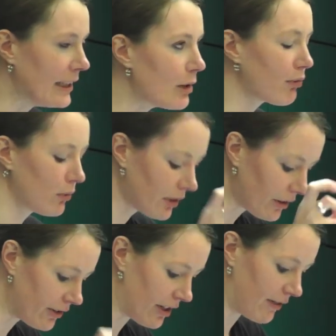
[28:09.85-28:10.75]
Liberal,
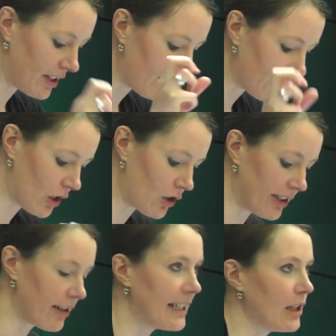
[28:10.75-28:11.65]
conservative and
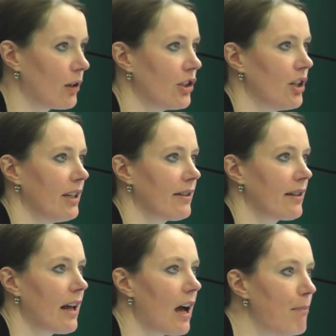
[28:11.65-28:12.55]
socialist
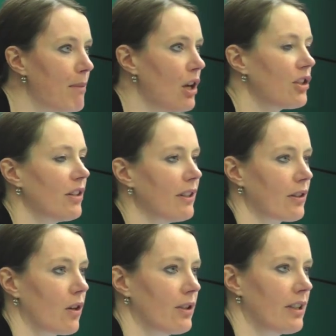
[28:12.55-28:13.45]
ideologies emerged in
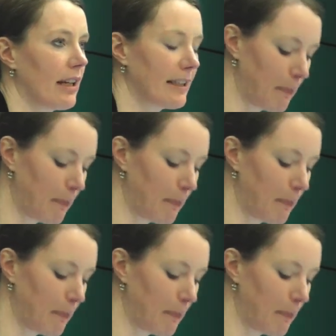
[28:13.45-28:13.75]
this context,